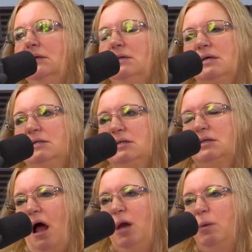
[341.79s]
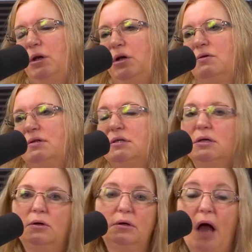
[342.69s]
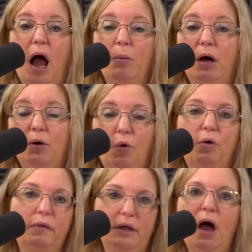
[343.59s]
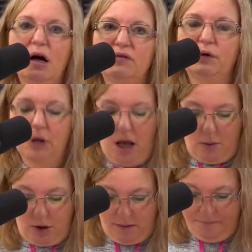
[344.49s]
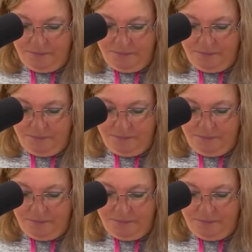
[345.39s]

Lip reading: does this document use the serial comma or the Oxford comma,